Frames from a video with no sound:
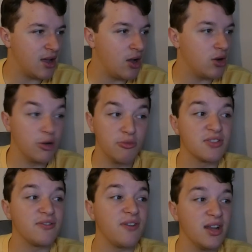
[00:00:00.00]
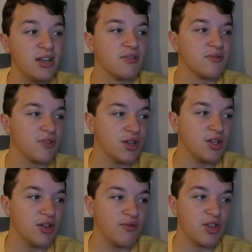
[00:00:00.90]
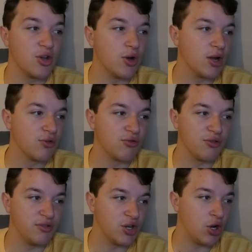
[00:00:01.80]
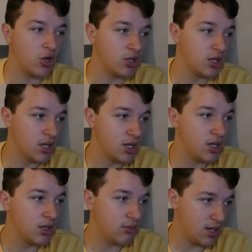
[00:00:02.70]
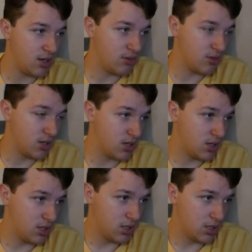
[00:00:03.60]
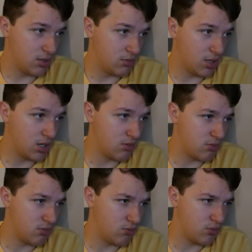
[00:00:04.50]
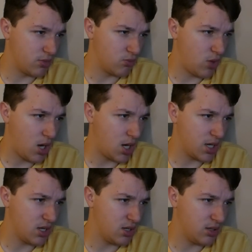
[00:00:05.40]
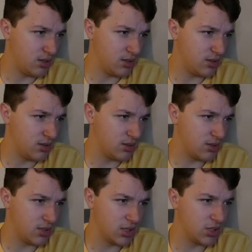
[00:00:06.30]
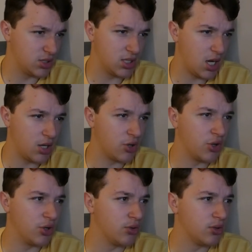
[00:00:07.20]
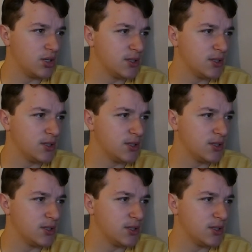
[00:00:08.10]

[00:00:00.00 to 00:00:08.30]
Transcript: was the final of the Johan Cruyff Schaal. Wow. I don't know.